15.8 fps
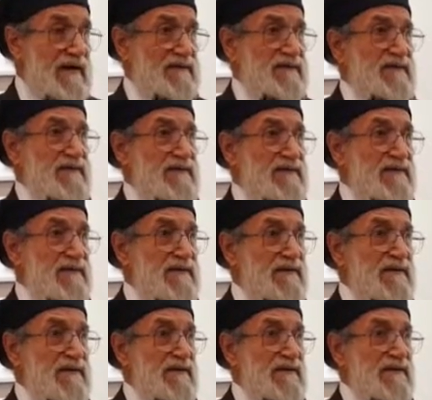object
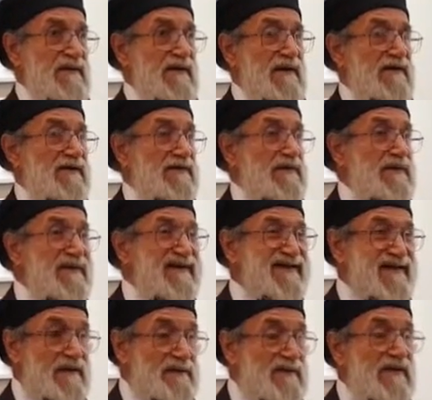and doing
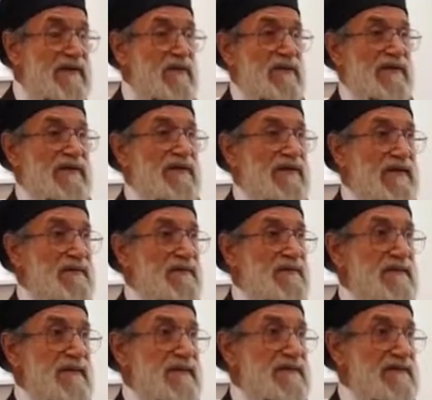something with them,